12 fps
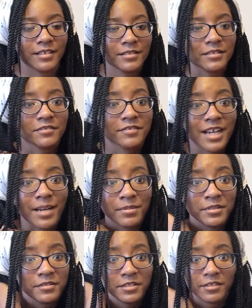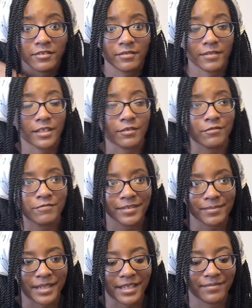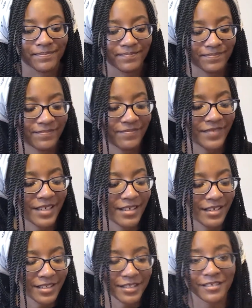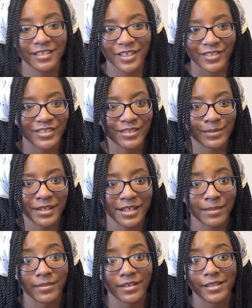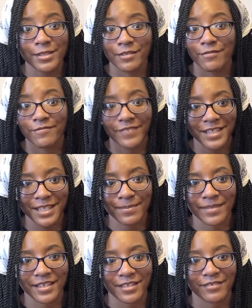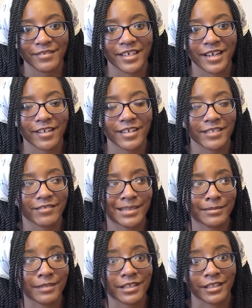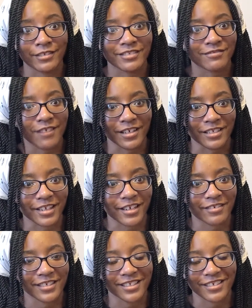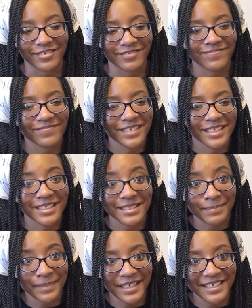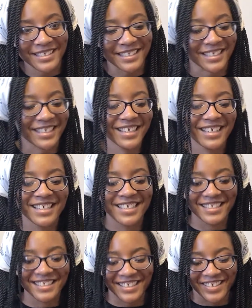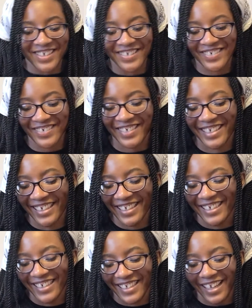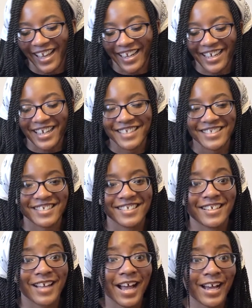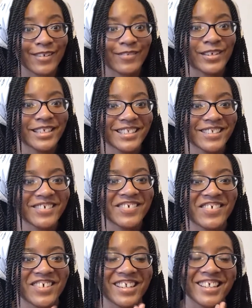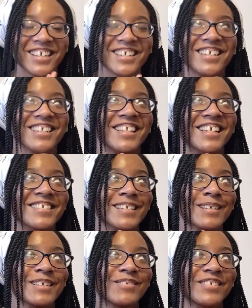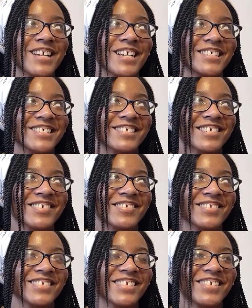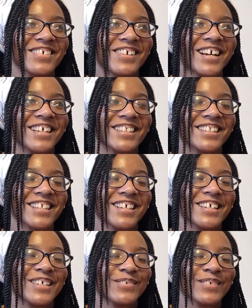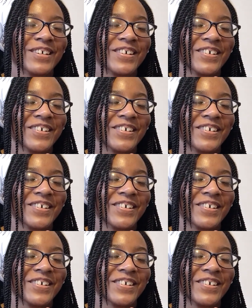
straps just so that it'll fit me. Still a little too big, but at least it fits me to where I don't have to worry about my clothes falling down, you know? That's embarrassing. So, I wanted their Coraline collection. If you guys don't know, I love